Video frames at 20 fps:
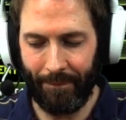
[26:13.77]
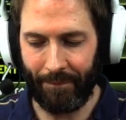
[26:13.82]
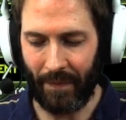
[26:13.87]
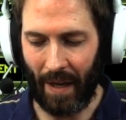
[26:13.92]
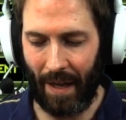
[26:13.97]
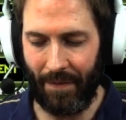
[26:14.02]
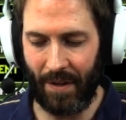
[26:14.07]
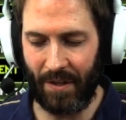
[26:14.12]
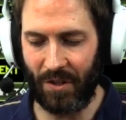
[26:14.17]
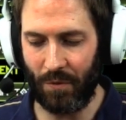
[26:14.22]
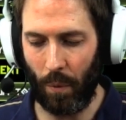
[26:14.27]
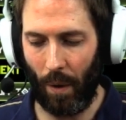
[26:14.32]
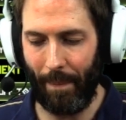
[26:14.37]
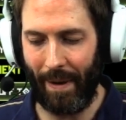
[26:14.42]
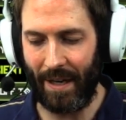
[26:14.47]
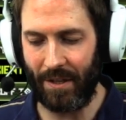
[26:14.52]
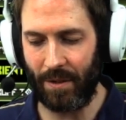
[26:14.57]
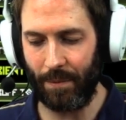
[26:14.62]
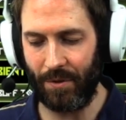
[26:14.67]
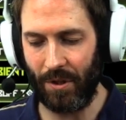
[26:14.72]
And this is what
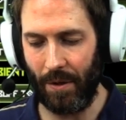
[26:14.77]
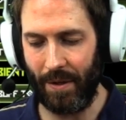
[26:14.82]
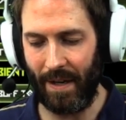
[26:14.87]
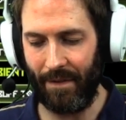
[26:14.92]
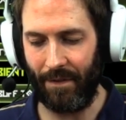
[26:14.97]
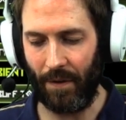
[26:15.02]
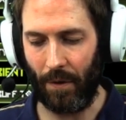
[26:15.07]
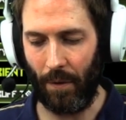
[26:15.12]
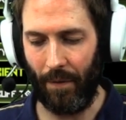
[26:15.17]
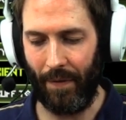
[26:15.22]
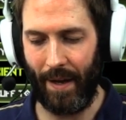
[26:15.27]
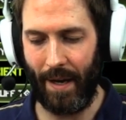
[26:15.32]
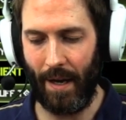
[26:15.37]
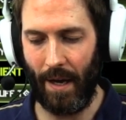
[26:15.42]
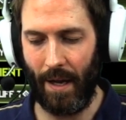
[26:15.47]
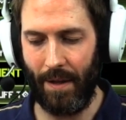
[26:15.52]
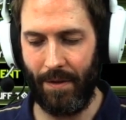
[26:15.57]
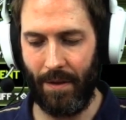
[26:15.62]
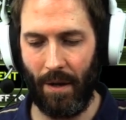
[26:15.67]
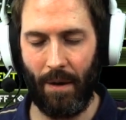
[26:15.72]
makes them so difficult. They,
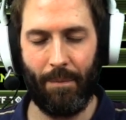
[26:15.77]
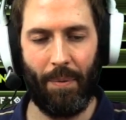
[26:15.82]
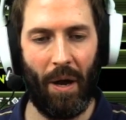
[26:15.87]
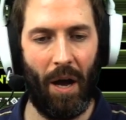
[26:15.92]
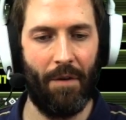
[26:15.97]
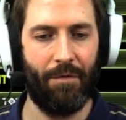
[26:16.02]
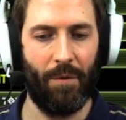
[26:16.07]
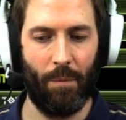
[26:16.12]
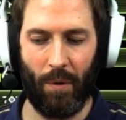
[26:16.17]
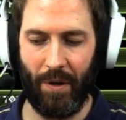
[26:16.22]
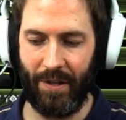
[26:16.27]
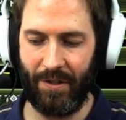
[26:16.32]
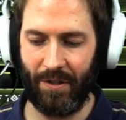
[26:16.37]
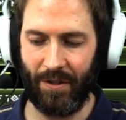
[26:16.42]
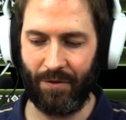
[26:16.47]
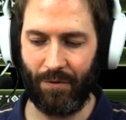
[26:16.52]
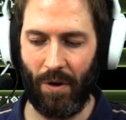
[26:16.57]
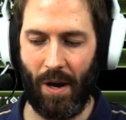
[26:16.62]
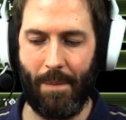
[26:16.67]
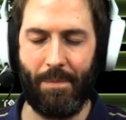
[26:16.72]
apart from what is
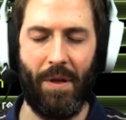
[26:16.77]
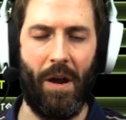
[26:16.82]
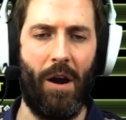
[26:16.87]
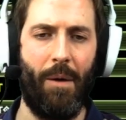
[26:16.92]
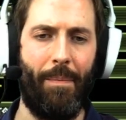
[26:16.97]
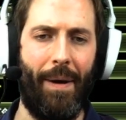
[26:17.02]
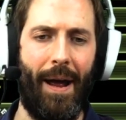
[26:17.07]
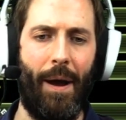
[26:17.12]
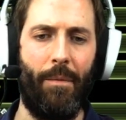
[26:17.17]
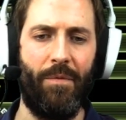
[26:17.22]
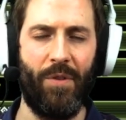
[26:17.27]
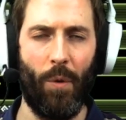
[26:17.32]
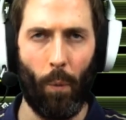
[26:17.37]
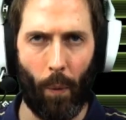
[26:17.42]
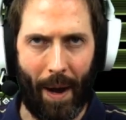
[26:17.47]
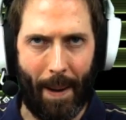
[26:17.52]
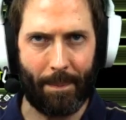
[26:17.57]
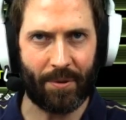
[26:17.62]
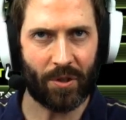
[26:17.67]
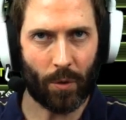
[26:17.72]
described there about the
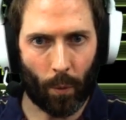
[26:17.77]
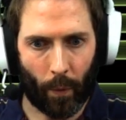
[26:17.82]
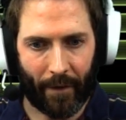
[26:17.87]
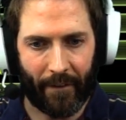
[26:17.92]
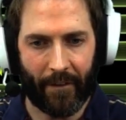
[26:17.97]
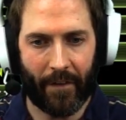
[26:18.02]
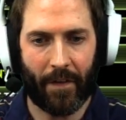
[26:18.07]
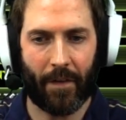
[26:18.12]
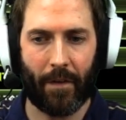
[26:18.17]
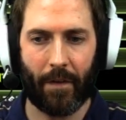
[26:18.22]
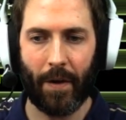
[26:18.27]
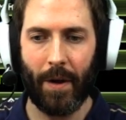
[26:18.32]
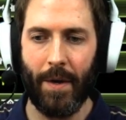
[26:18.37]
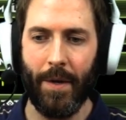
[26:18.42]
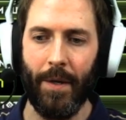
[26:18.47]
whips, whoosh,